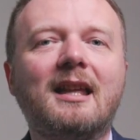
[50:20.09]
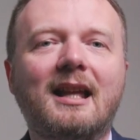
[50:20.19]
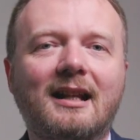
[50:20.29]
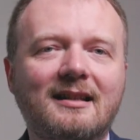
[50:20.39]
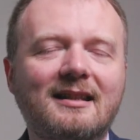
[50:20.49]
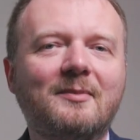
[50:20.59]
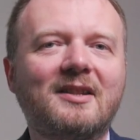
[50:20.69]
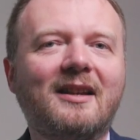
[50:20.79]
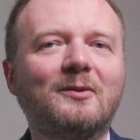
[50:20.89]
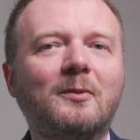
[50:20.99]
a custom
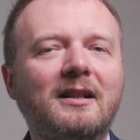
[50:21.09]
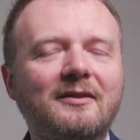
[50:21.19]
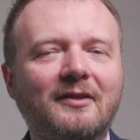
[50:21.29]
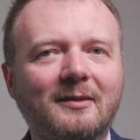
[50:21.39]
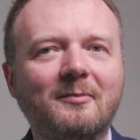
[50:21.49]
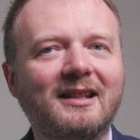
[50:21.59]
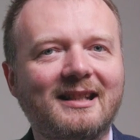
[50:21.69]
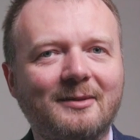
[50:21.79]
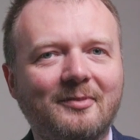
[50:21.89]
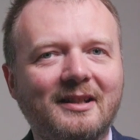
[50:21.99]
software development
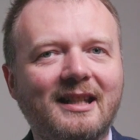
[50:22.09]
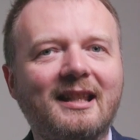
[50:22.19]
company